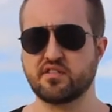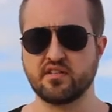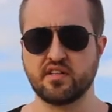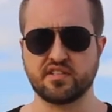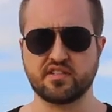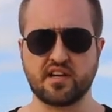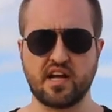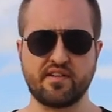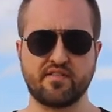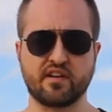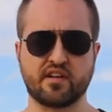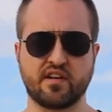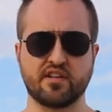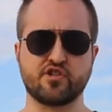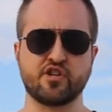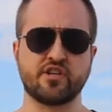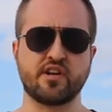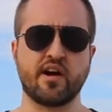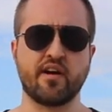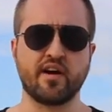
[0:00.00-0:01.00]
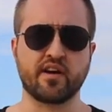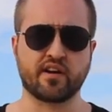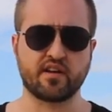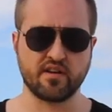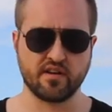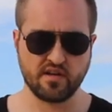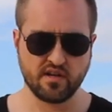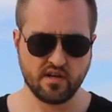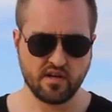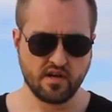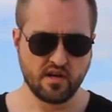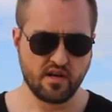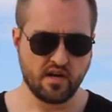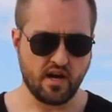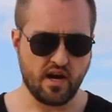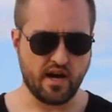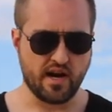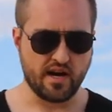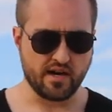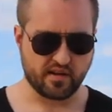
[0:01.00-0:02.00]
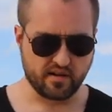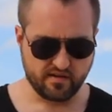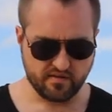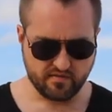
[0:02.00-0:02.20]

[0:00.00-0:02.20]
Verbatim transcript: that's kind of like a generic uh,